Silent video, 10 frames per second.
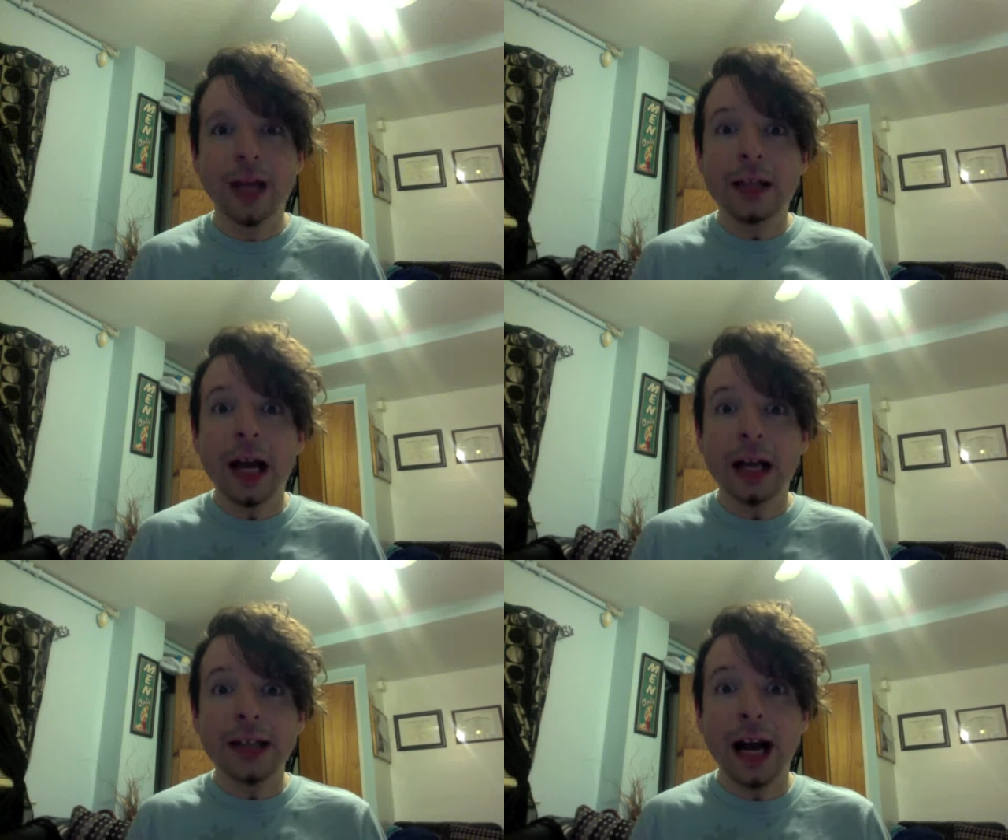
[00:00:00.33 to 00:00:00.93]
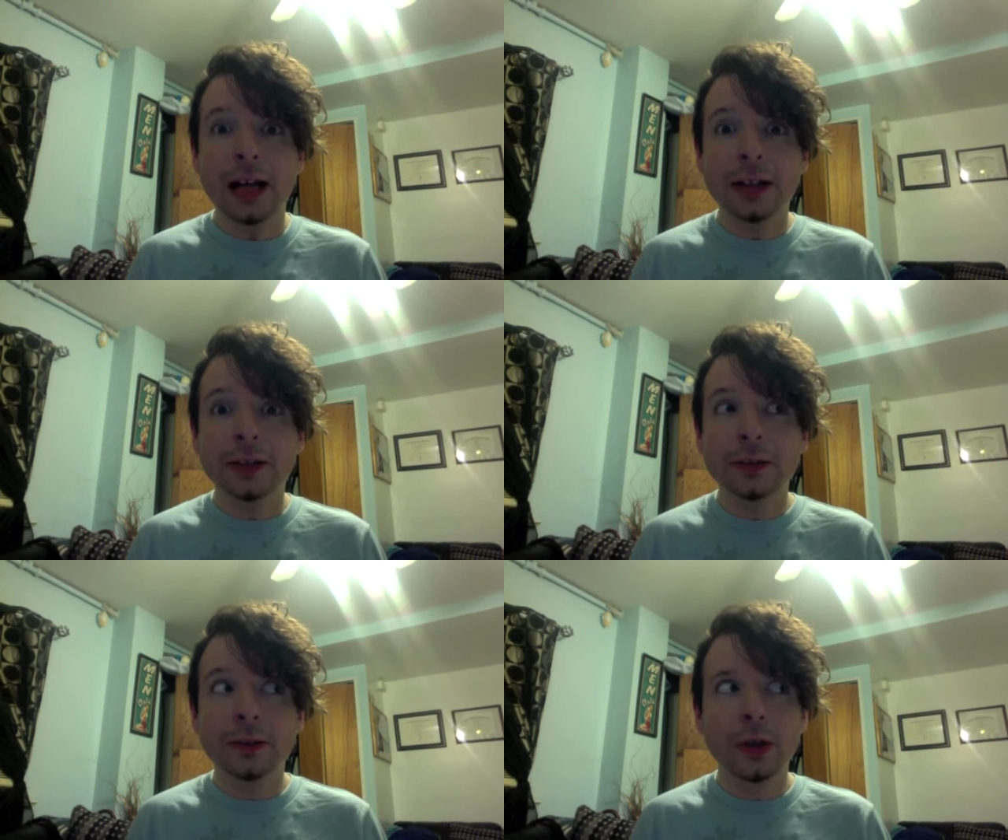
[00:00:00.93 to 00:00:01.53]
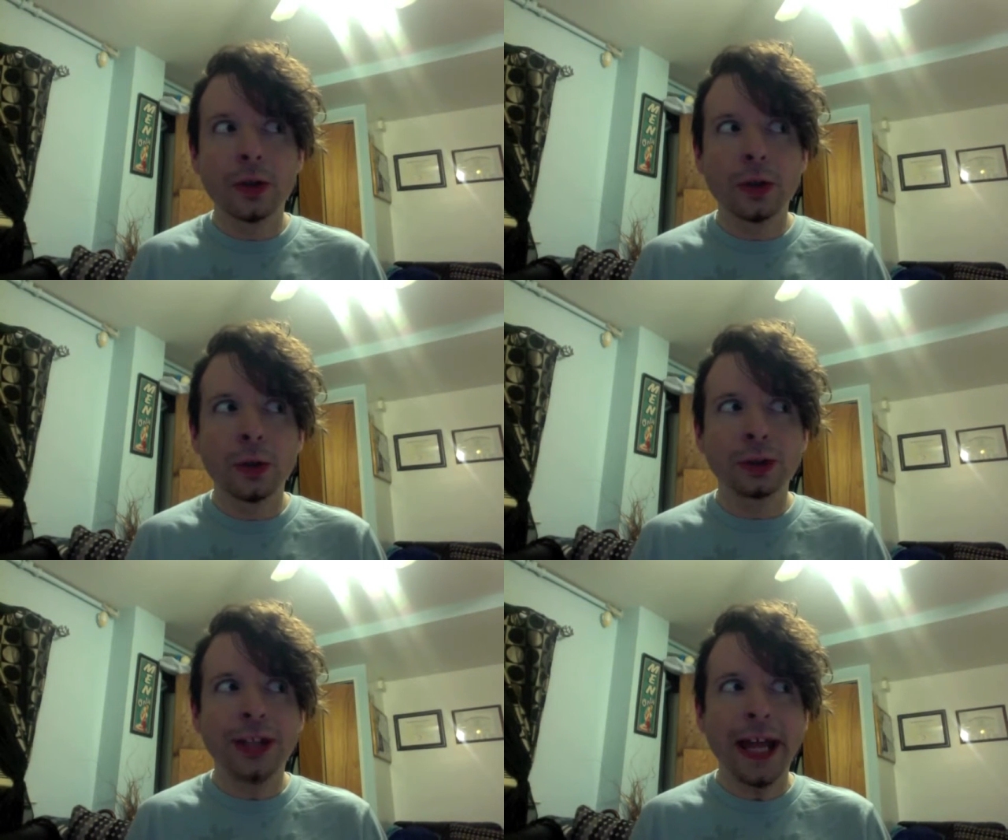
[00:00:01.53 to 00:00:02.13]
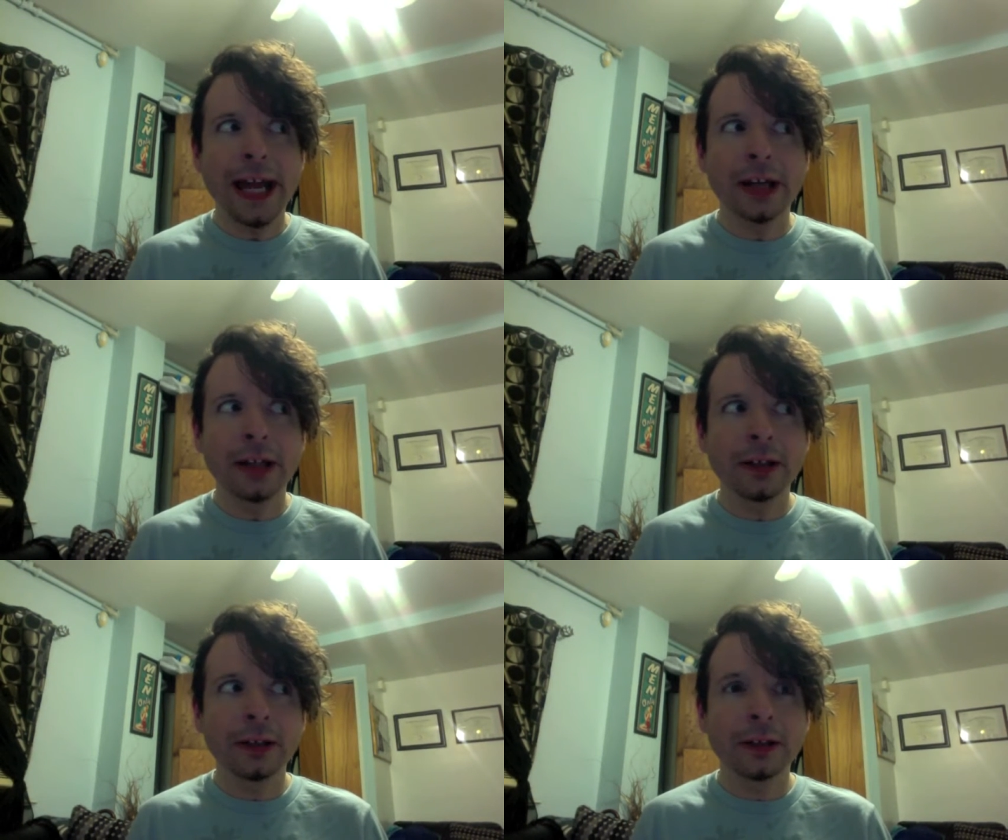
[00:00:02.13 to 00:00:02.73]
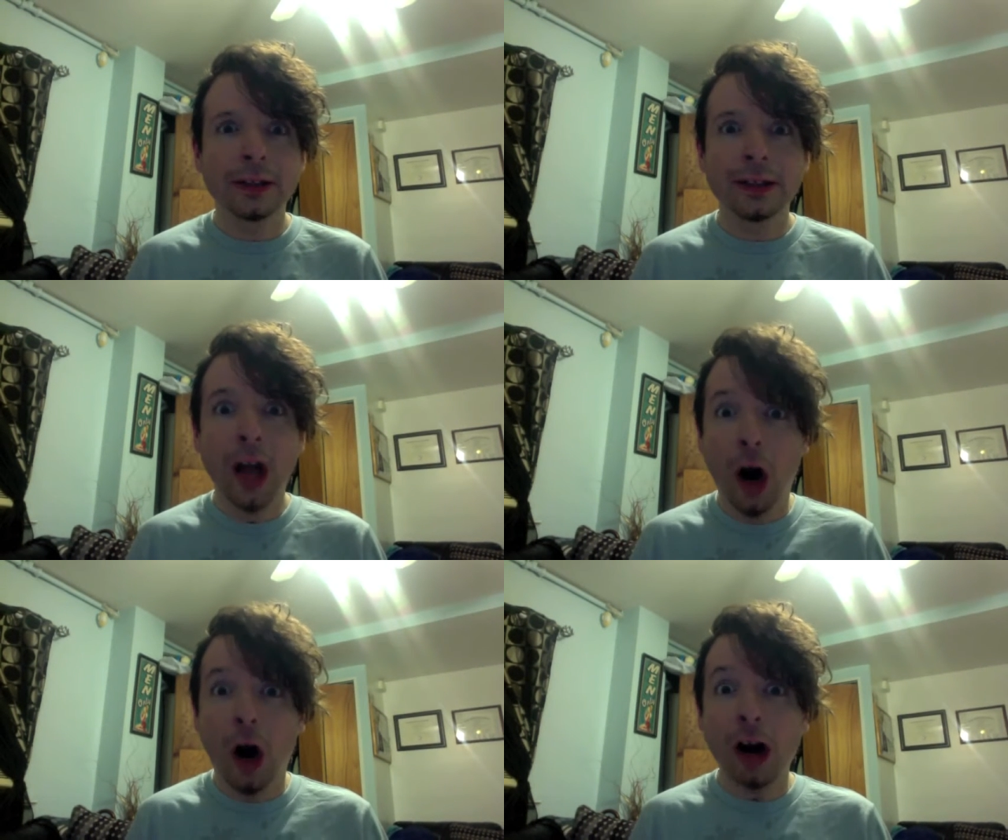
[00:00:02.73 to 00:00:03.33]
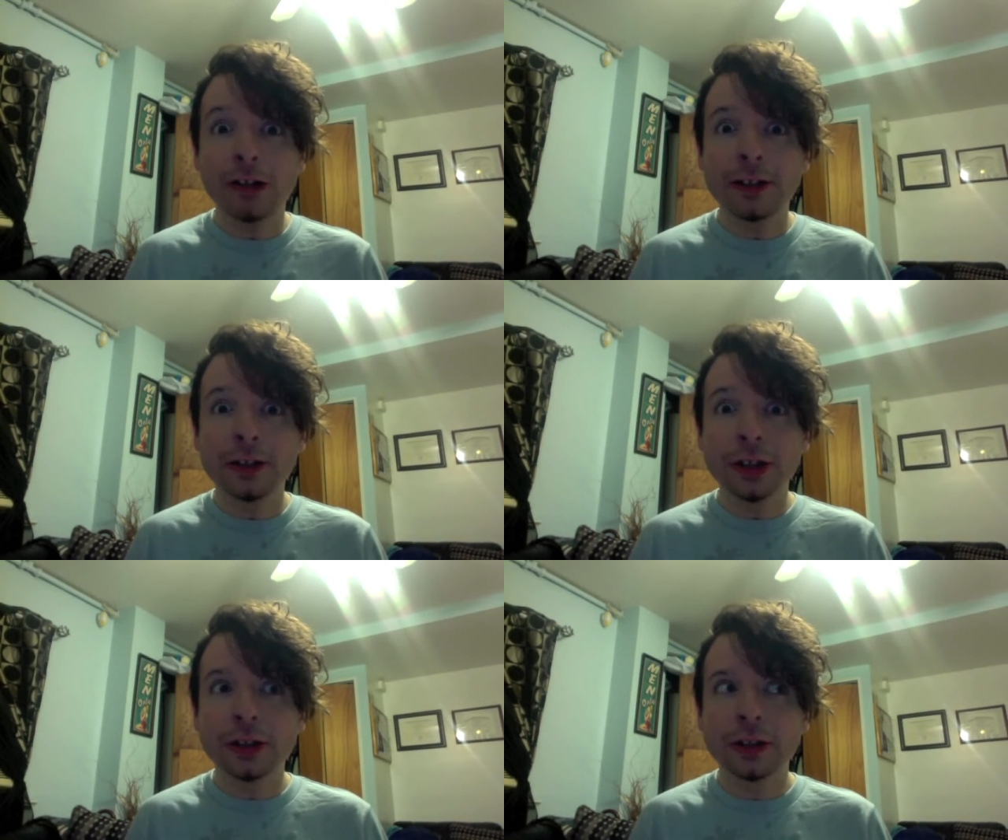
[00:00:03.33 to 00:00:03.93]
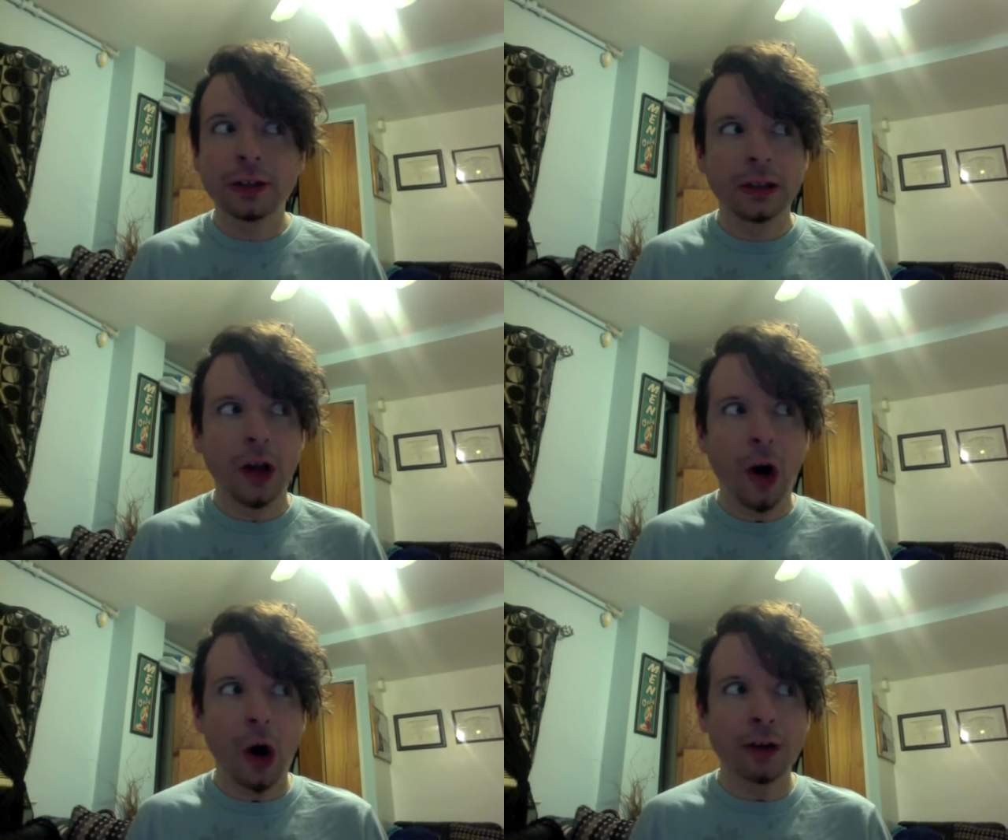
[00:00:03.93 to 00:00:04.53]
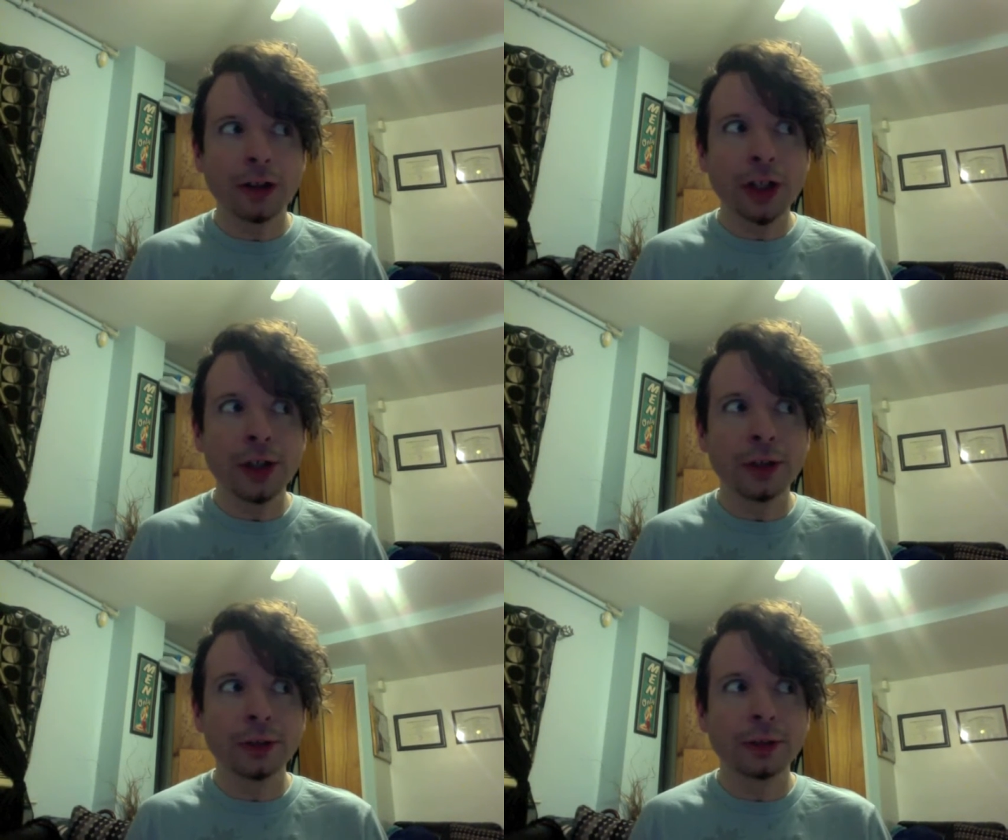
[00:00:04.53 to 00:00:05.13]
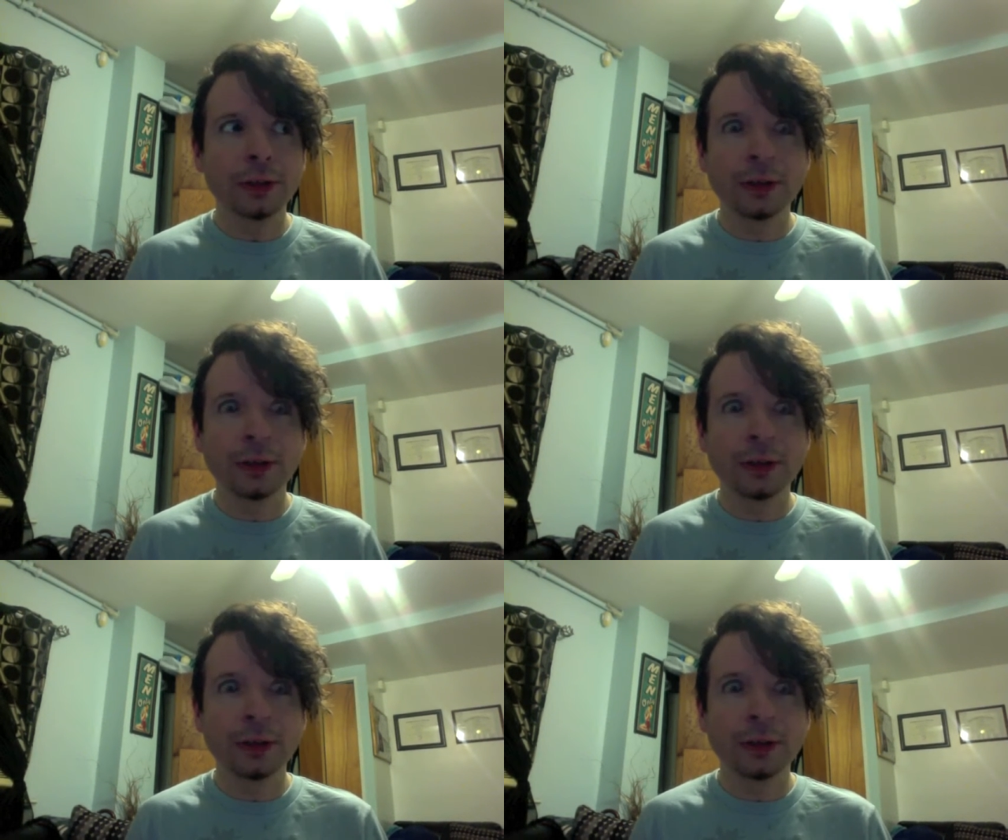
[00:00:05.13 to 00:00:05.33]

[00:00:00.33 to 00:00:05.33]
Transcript: Knock, knock. Who's there? Orange. Orange who?